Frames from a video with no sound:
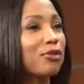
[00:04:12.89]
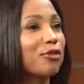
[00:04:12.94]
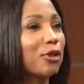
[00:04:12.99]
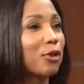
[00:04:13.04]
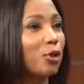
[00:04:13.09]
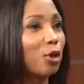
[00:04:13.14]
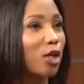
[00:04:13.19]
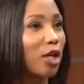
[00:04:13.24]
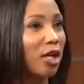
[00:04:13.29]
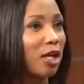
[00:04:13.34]
feel
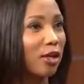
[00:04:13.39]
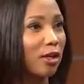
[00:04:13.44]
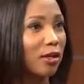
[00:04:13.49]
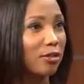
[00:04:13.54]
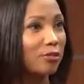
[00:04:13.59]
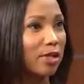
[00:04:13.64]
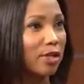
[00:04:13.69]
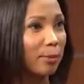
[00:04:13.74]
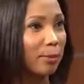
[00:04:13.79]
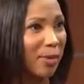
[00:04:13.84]

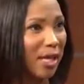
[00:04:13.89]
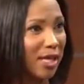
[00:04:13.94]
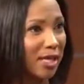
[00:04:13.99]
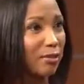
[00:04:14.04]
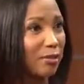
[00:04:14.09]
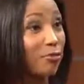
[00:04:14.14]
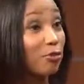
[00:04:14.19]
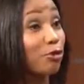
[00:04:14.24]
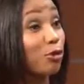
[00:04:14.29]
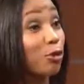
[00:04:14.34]
loved and make
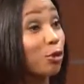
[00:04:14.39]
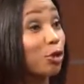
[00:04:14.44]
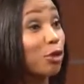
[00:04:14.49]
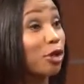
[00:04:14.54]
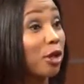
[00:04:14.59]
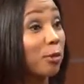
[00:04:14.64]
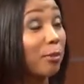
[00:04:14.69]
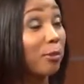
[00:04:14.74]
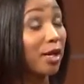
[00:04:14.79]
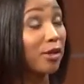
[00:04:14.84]
them feel
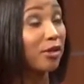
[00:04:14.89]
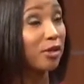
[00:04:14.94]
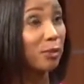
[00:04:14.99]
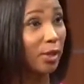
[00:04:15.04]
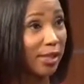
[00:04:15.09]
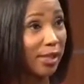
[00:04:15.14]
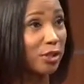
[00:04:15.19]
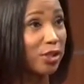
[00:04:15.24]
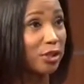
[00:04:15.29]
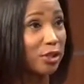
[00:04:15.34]
good about the
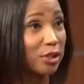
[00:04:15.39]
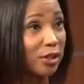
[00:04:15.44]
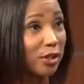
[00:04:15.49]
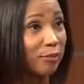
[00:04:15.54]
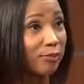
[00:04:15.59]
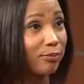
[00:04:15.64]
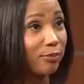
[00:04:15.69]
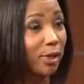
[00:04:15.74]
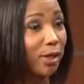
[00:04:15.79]
relationship?